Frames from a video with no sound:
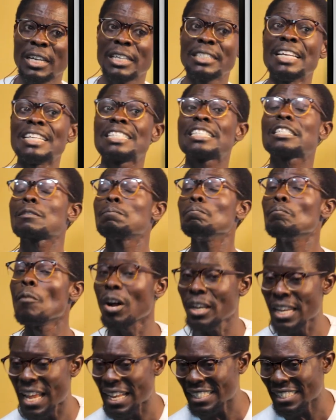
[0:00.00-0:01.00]
the
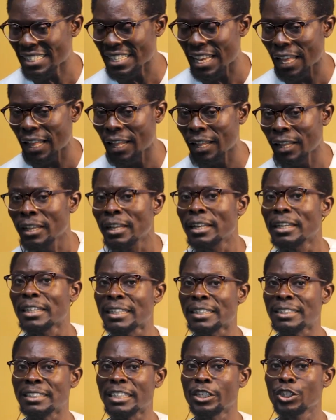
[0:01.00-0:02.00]
smallest cell
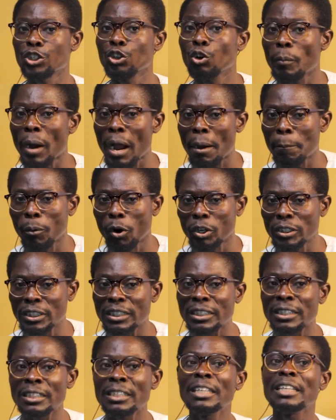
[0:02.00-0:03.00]
in the human
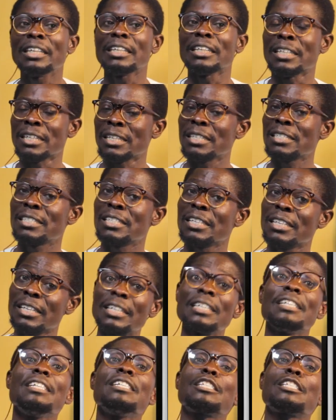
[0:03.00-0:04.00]
body is the